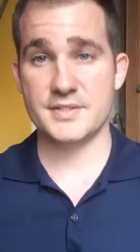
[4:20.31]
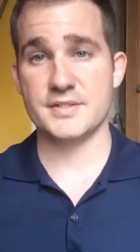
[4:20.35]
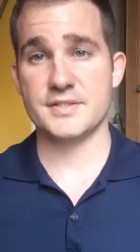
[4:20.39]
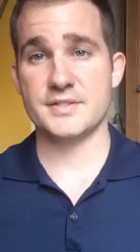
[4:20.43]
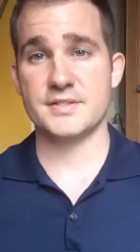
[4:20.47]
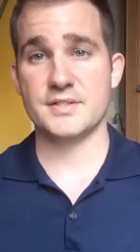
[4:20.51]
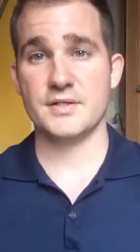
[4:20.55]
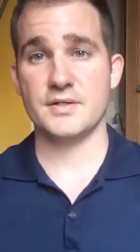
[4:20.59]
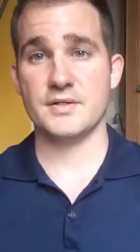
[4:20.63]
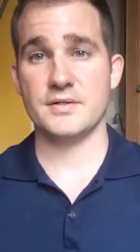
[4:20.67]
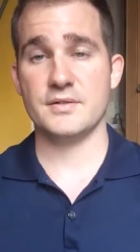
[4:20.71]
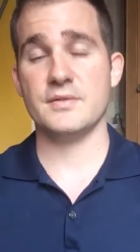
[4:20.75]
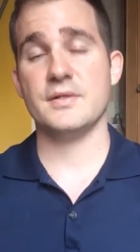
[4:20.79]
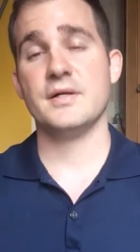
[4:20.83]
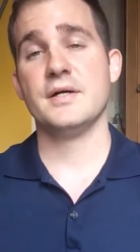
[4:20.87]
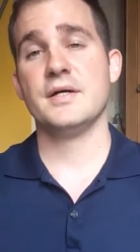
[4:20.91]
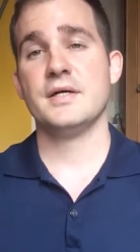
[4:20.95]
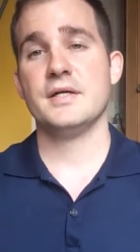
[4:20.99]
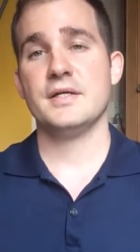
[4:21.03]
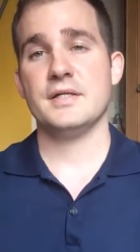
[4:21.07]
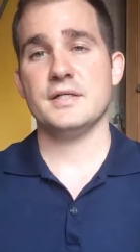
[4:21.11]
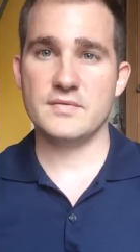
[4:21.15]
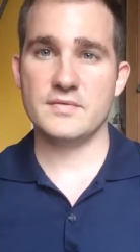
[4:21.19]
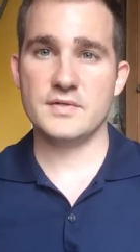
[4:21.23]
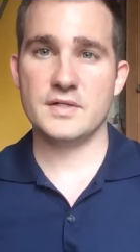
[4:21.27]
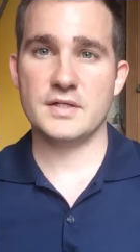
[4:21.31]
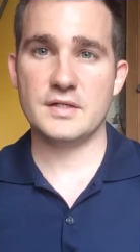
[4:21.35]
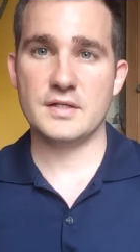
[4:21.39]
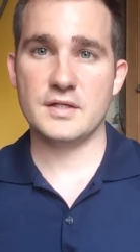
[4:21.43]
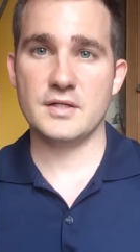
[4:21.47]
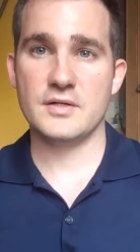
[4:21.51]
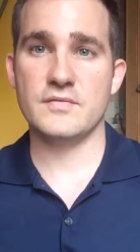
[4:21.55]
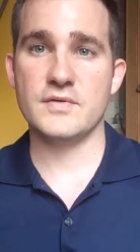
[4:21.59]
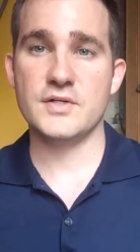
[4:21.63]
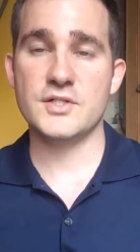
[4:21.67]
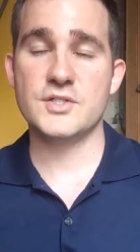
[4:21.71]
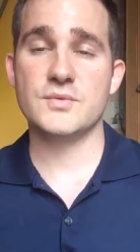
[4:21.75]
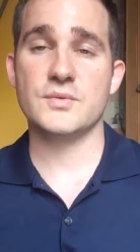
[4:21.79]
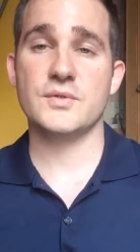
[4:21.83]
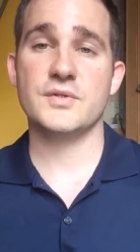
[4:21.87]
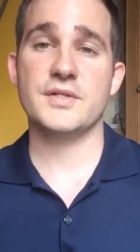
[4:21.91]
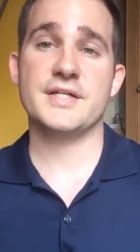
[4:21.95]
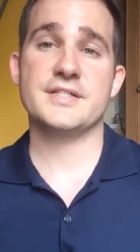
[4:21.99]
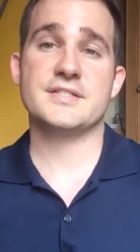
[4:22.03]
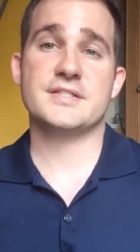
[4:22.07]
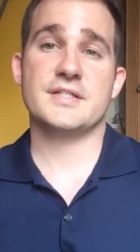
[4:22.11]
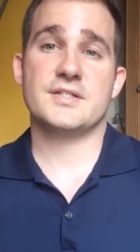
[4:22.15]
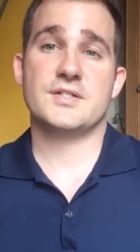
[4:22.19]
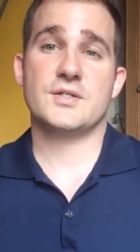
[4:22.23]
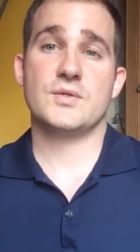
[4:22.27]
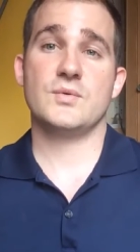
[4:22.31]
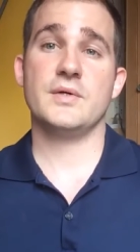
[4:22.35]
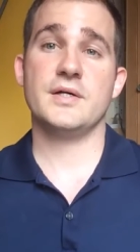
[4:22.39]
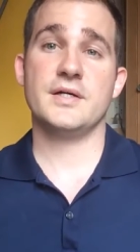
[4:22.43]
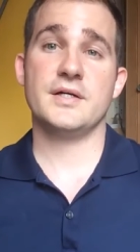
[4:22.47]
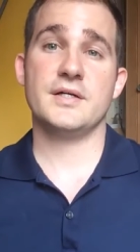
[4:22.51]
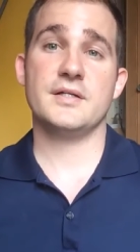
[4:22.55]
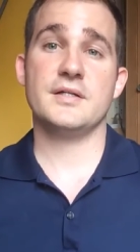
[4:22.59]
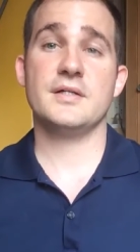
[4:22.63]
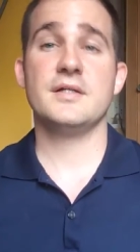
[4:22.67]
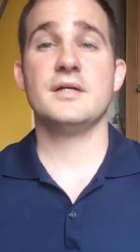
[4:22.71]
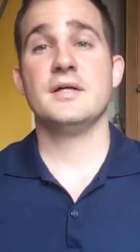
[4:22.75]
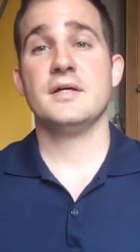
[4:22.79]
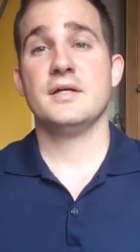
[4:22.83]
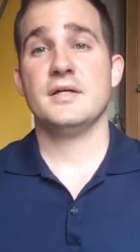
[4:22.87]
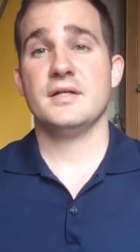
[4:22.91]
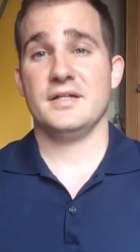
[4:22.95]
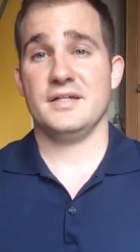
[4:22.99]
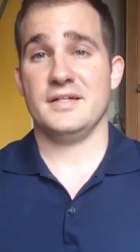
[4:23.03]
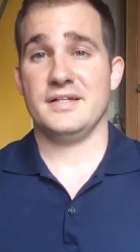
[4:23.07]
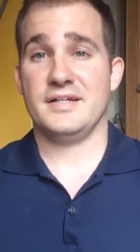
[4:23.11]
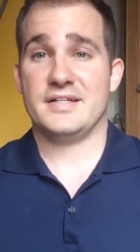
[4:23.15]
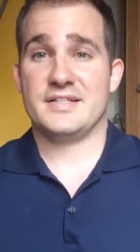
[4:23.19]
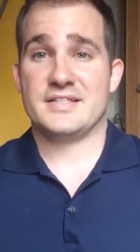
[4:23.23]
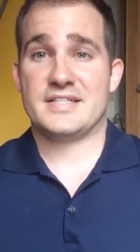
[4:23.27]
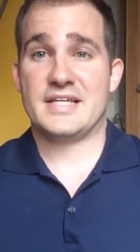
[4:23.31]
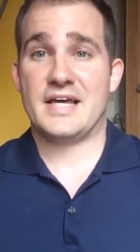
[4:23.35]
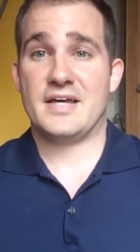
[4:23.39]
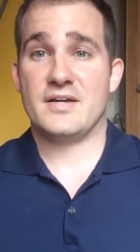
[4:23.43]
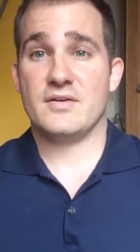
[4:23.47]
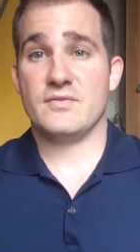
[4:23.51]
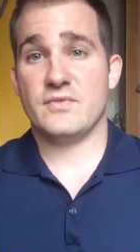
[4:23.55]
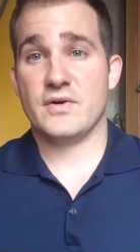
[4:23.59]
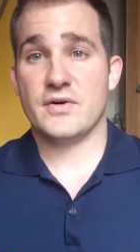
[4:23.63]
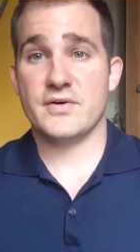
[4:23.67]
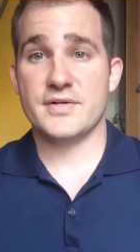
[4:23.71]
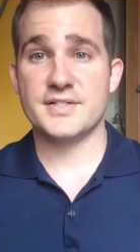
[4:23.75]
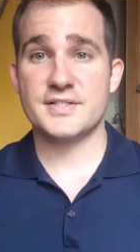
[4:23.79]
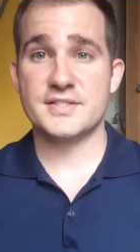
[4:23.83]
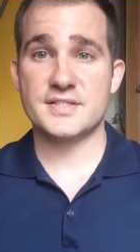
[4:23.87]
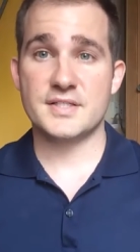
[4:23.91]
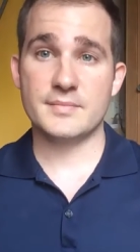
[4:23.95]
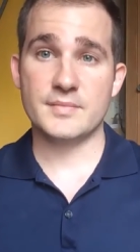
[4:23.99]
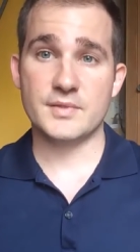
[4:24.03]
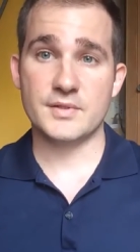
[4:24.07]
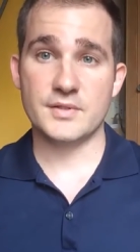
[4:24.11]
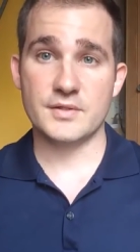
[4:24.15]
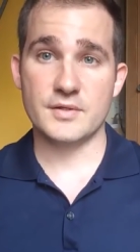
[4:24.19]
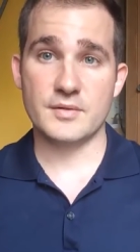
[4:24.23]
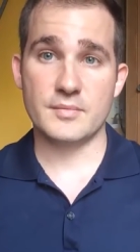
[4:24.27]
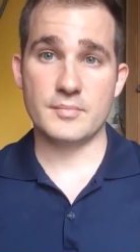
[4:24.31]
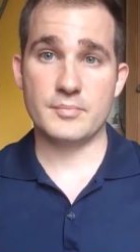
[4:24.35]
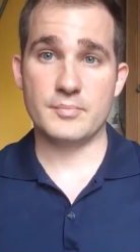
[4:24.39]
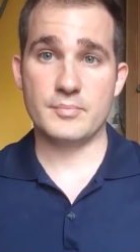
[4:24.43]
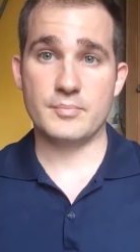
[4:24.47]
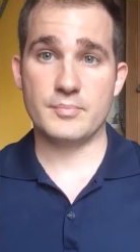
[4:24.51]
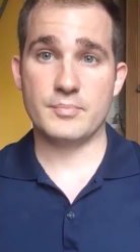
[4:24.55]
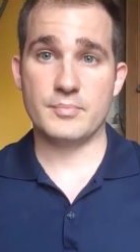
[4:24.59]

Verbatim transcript: And so, even an individual that's a twin and has had a very similar